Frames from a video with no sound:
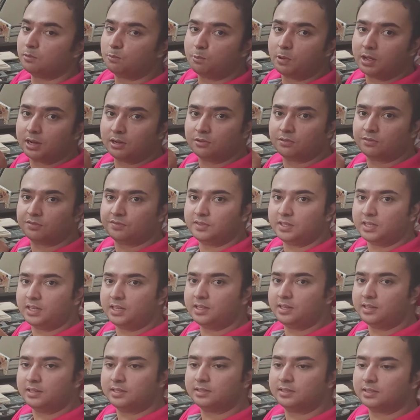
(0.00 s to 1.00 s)
one of
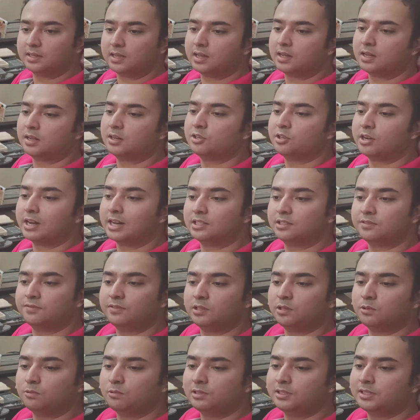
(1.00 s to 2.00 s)
these uh, transfer
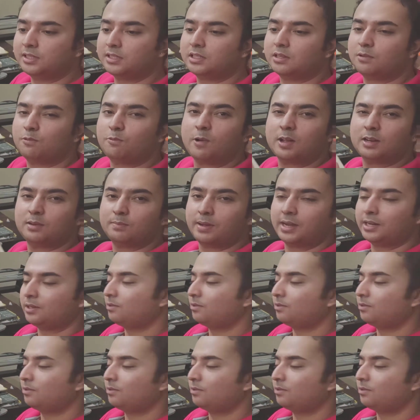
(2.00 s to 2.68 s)
tools. It's a 1 by